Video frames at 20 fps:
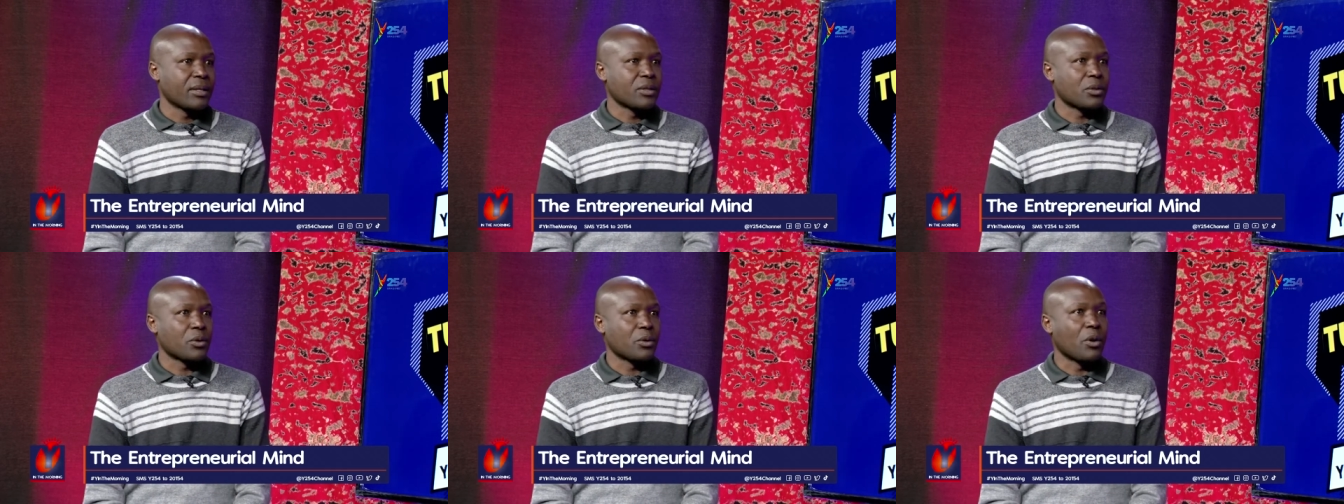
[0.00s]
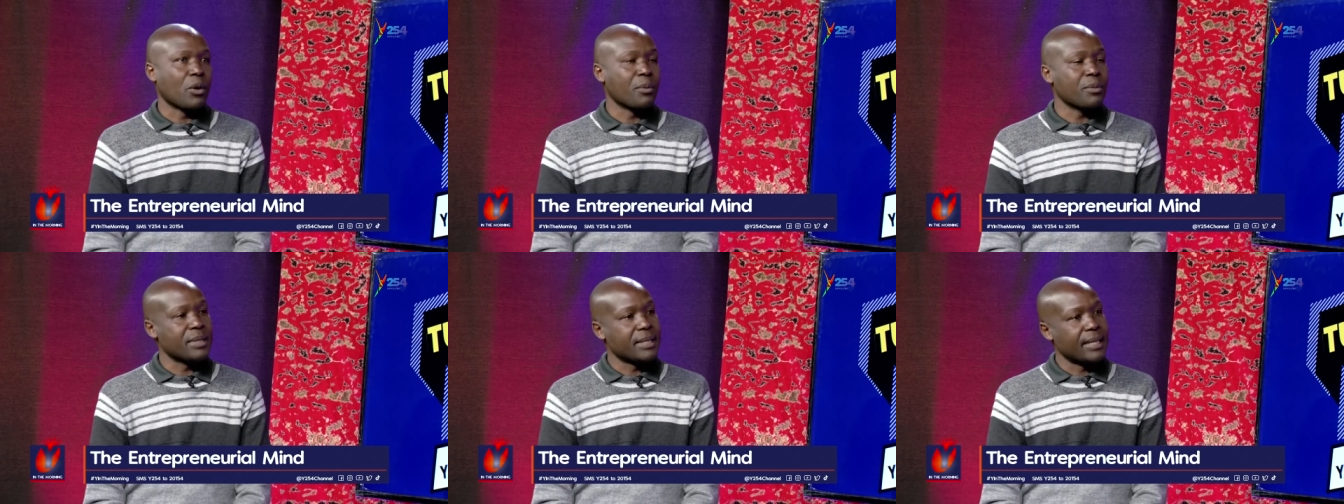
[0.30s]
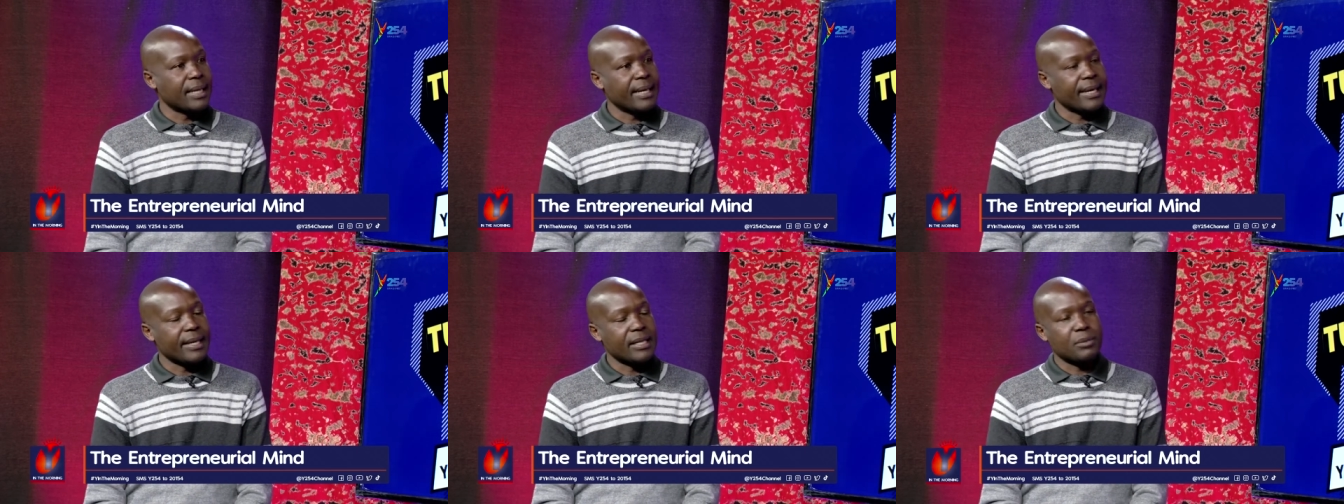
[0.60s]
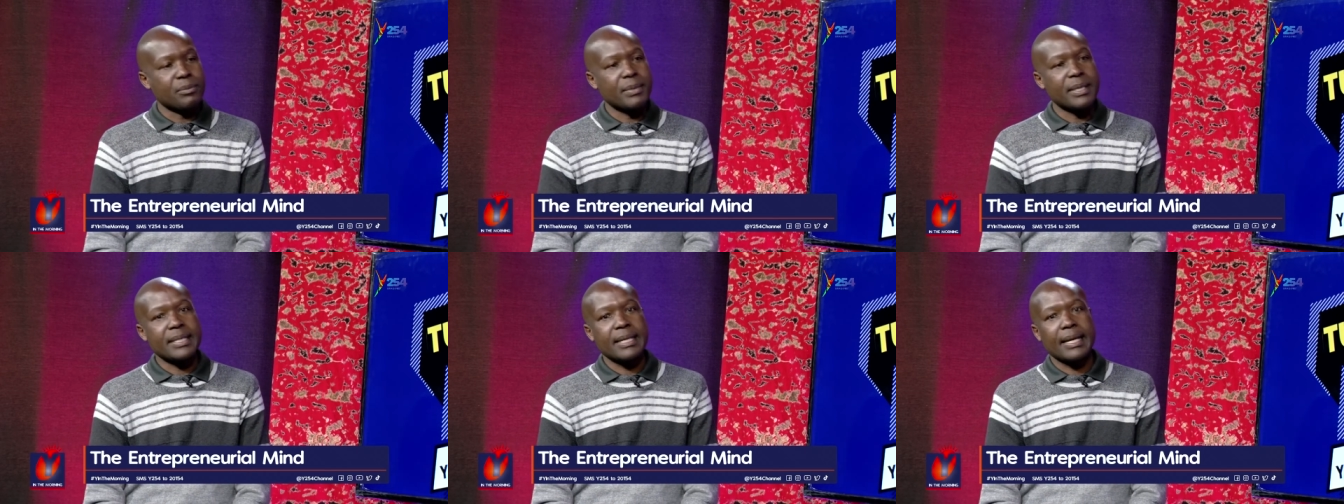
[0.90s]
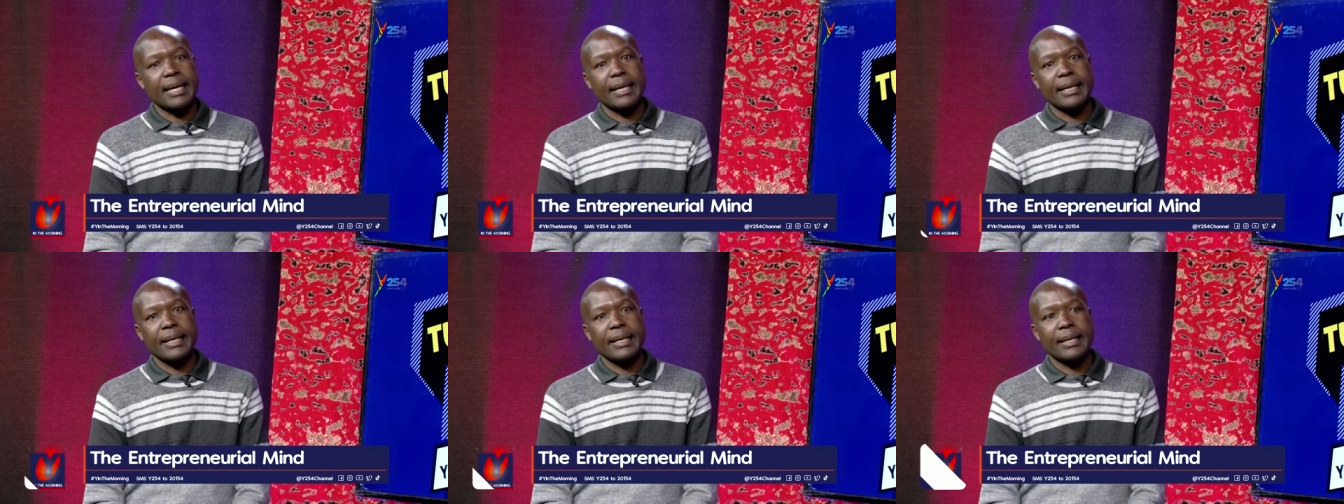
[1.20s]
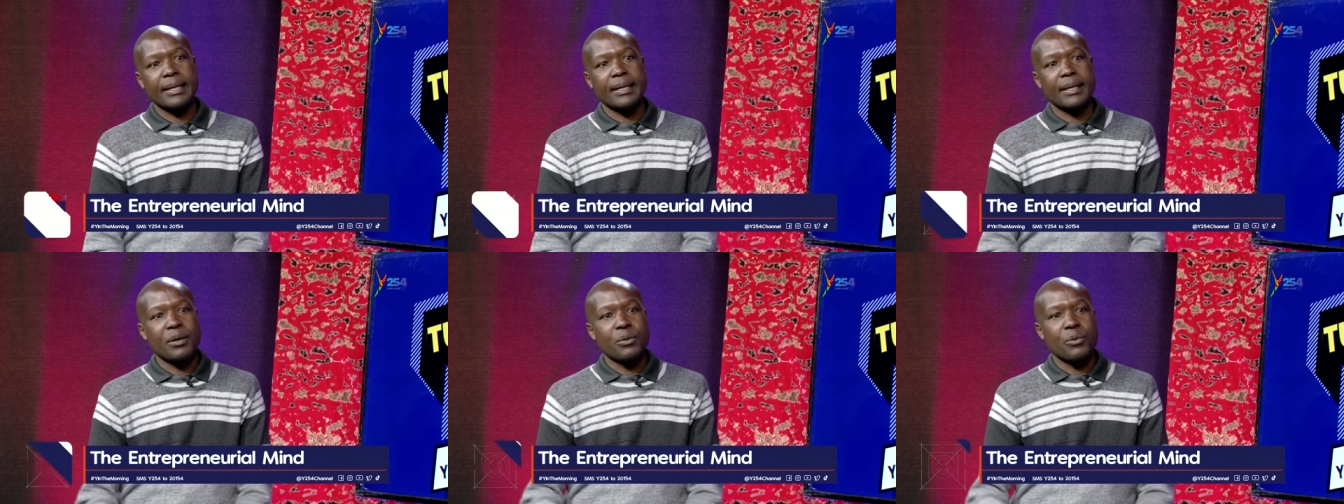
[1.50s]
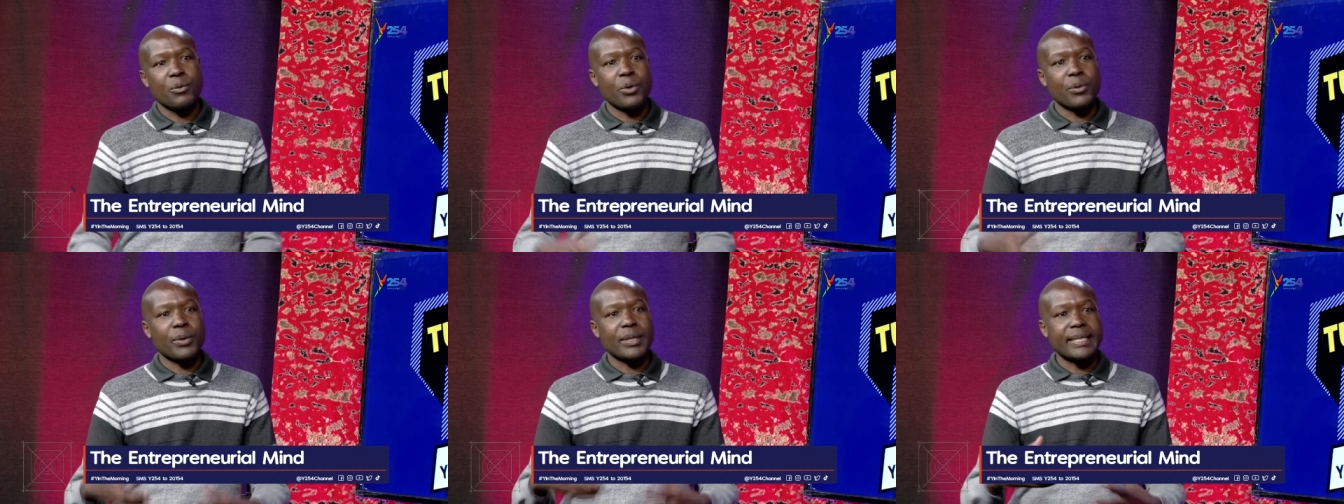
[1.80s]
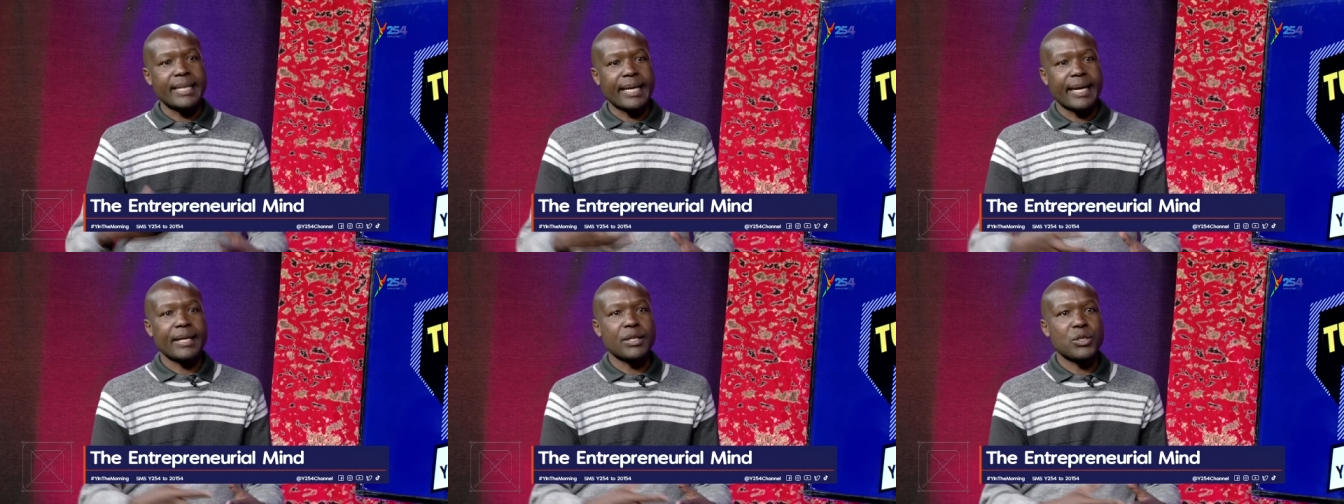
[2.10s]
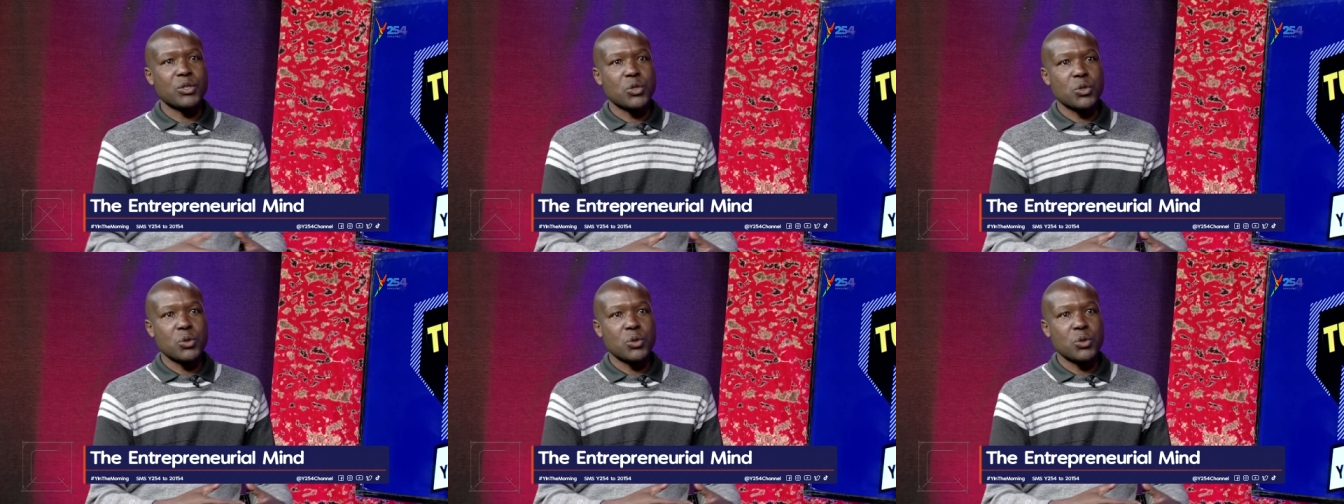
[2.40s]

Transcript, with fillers: So homestay is basically, we were taken